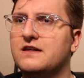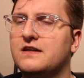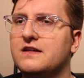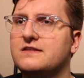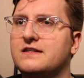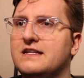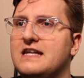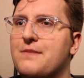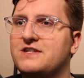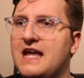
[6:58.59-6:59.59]
Let's see,
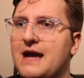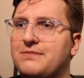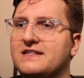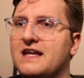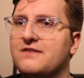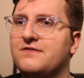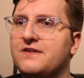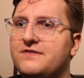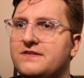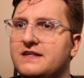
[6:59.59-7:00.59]
damage capped at
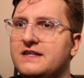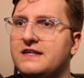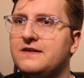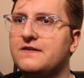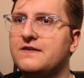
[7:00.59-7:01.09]
1050